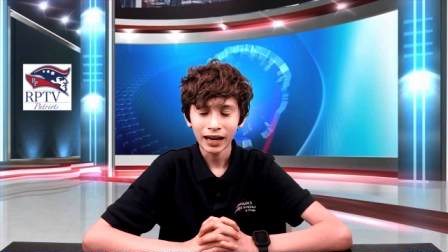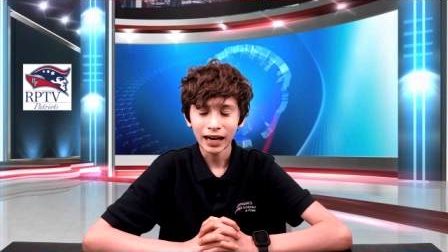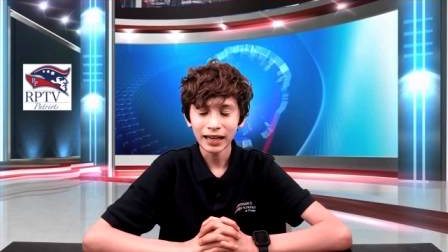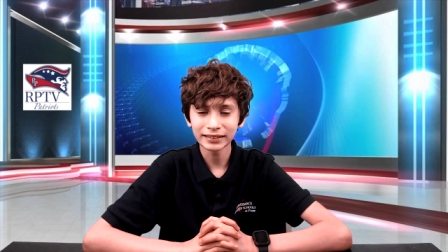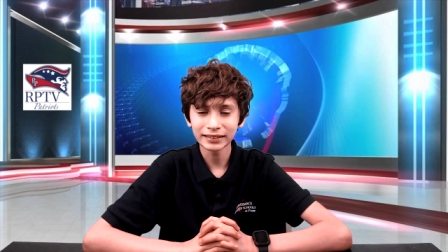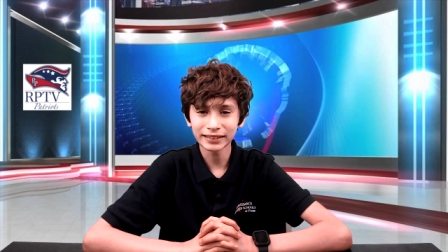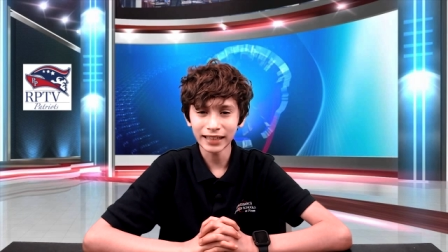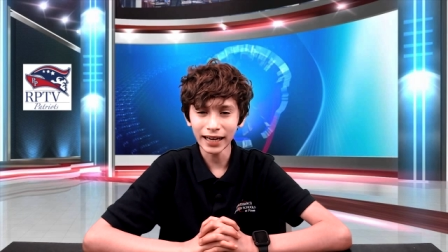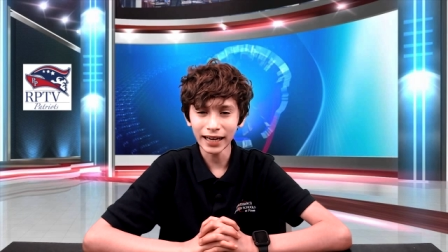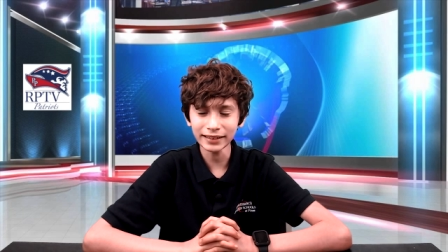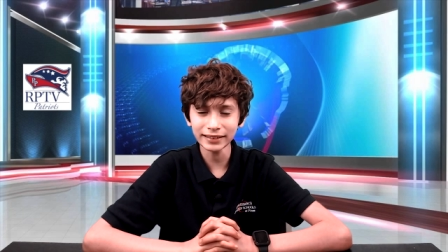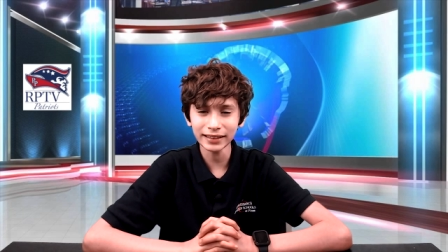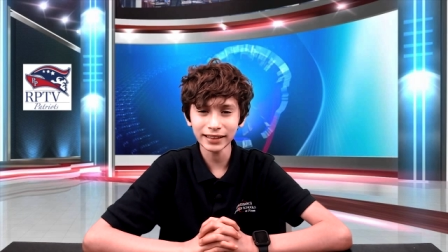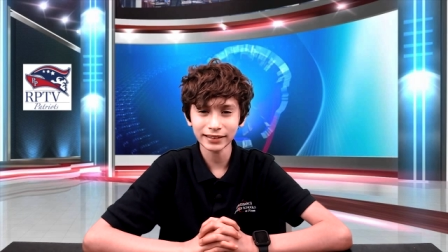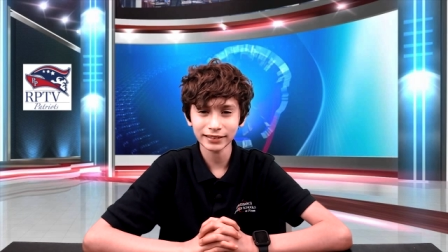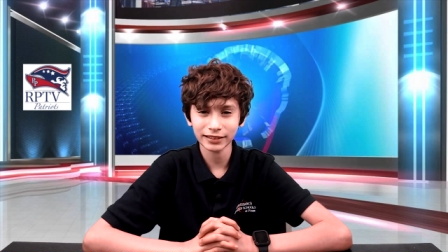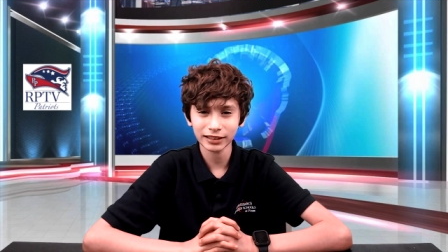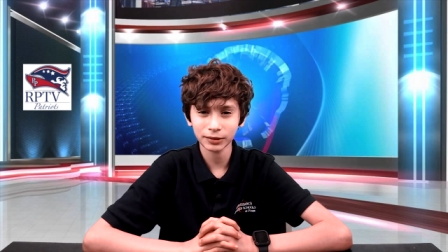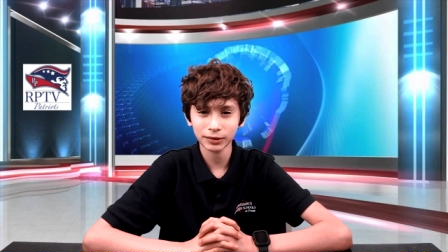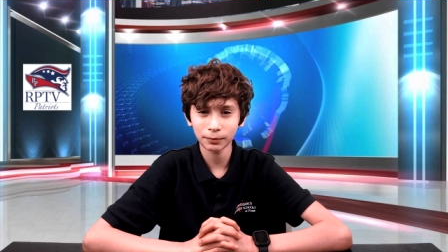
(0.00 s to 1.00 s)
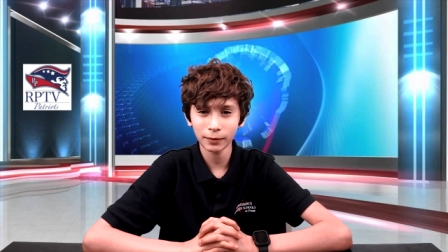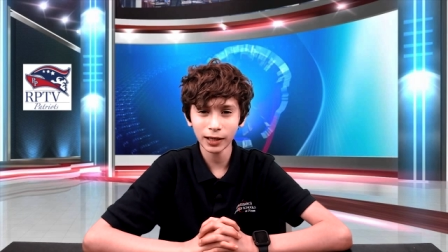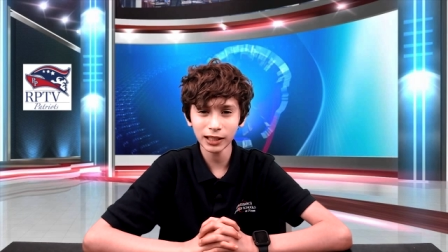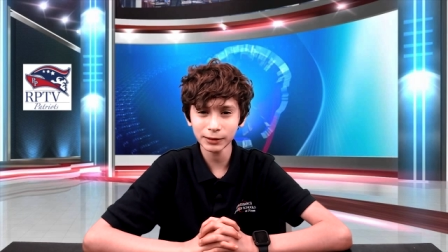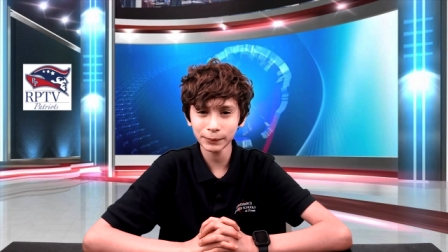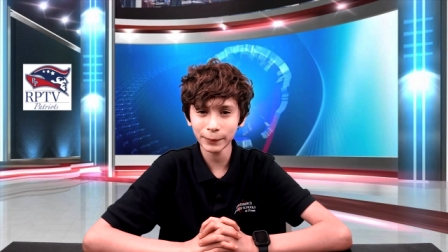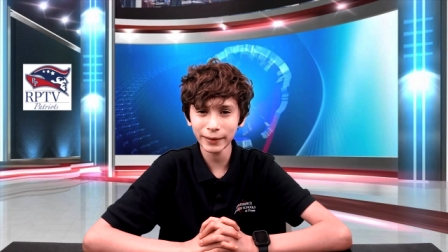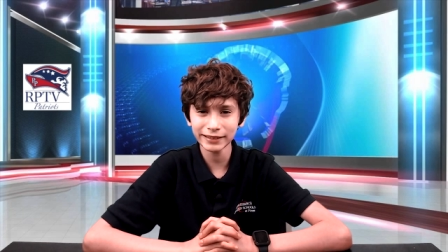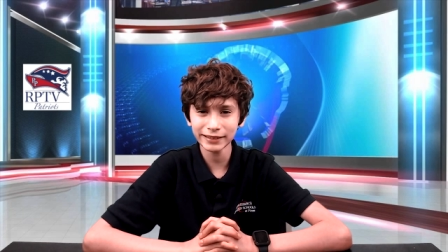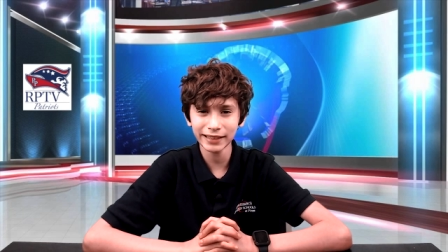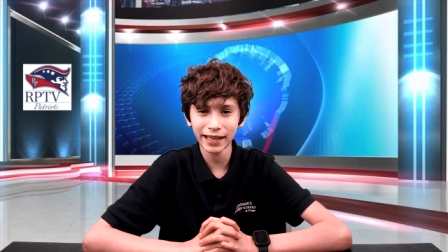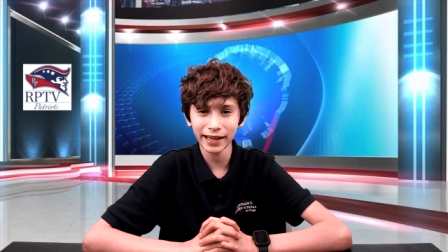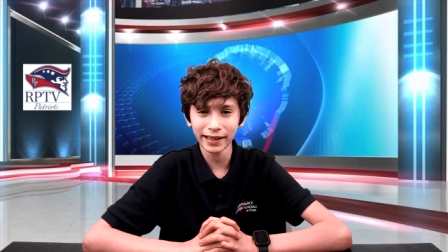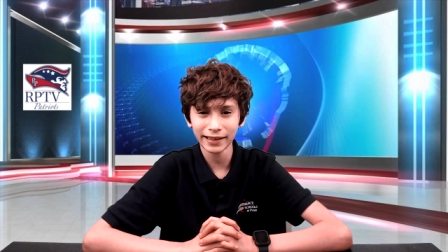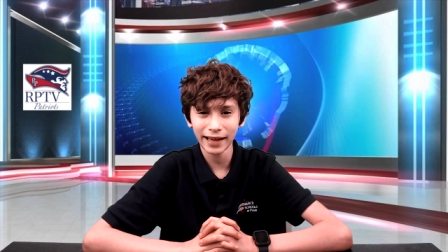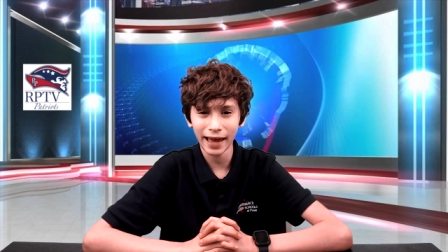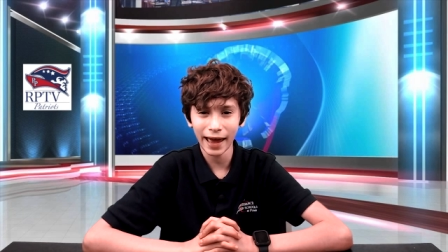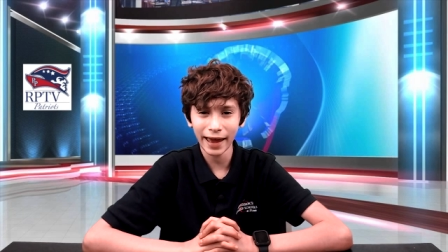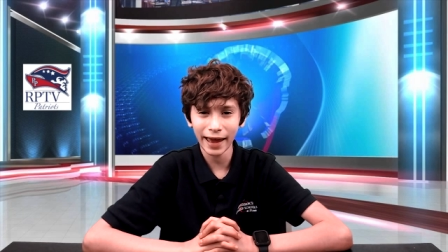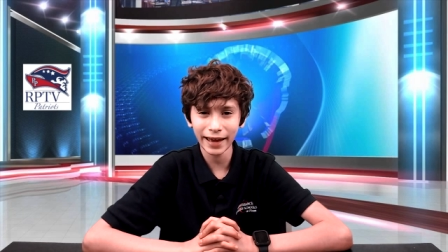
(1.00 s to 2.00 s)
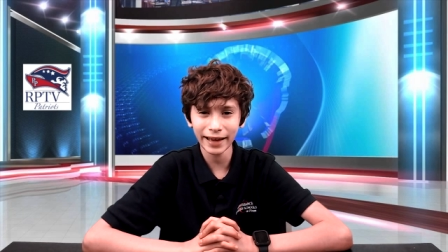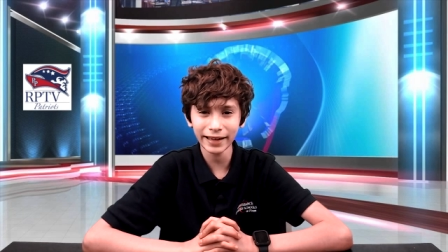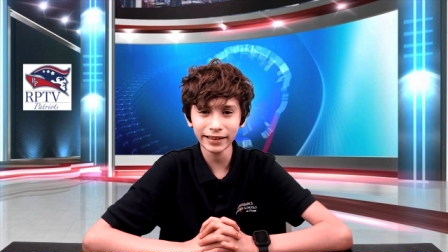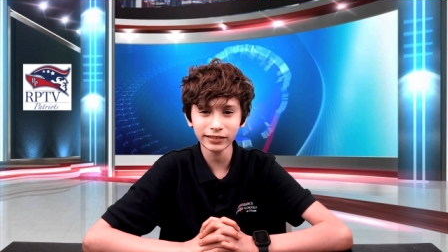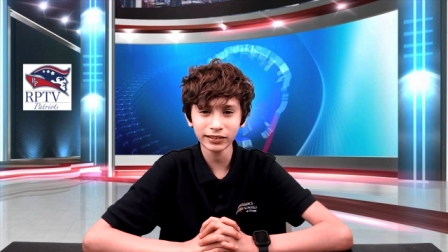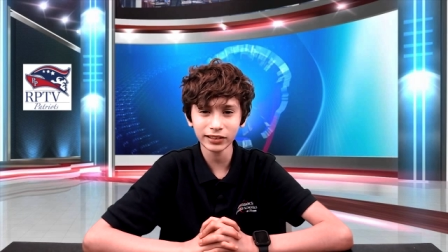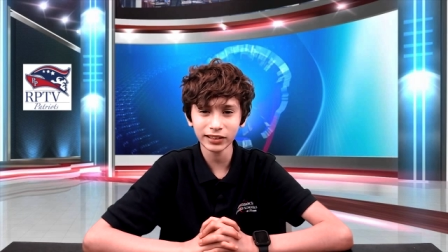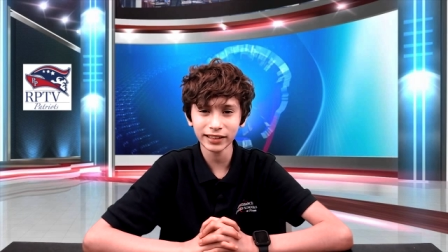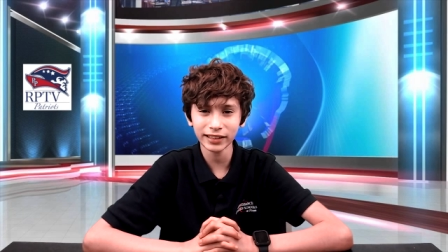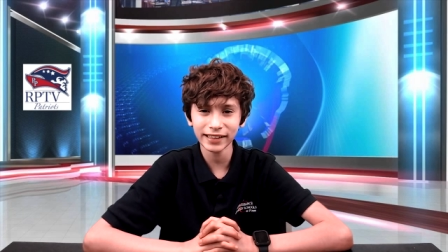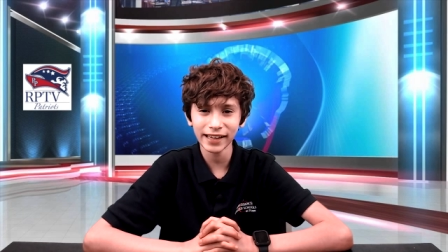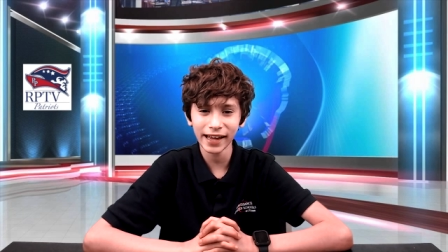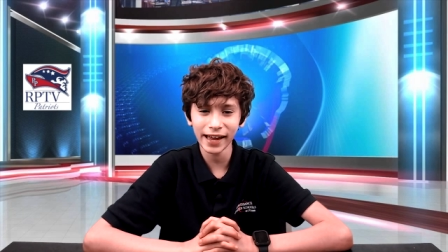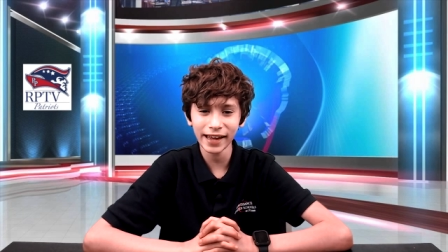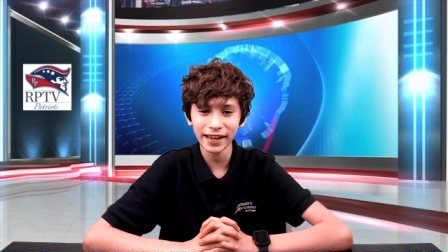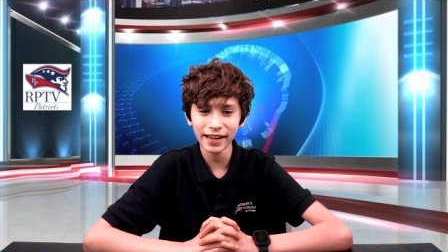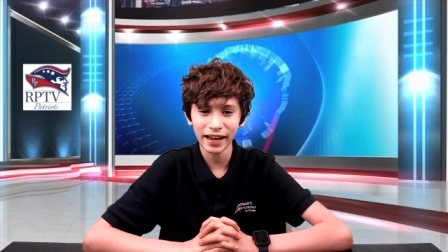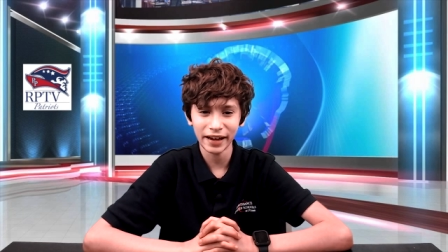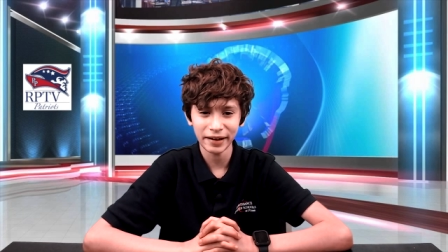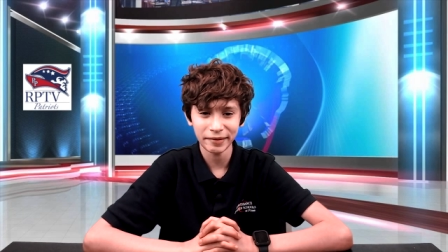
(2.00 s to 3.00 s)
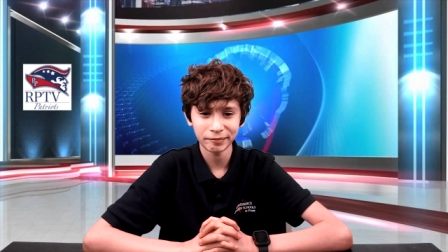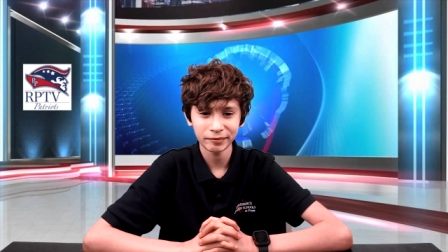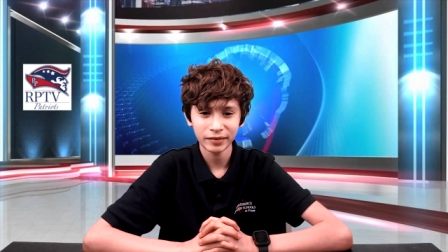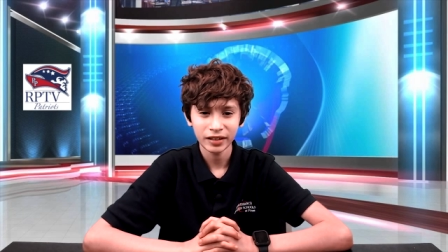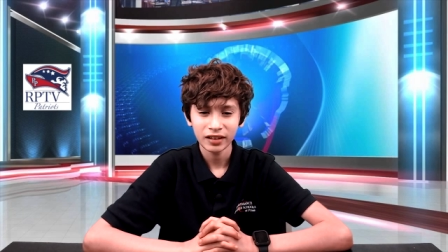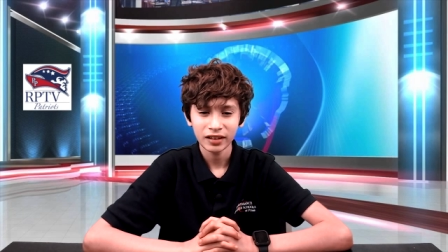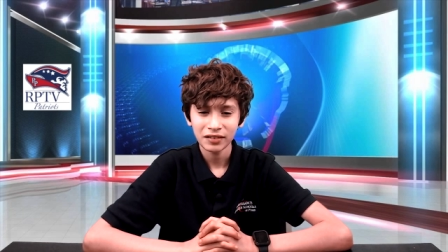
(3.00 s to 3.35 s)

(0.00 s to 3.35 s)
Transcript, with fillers: Attendance must be taken at 8.30 a.m.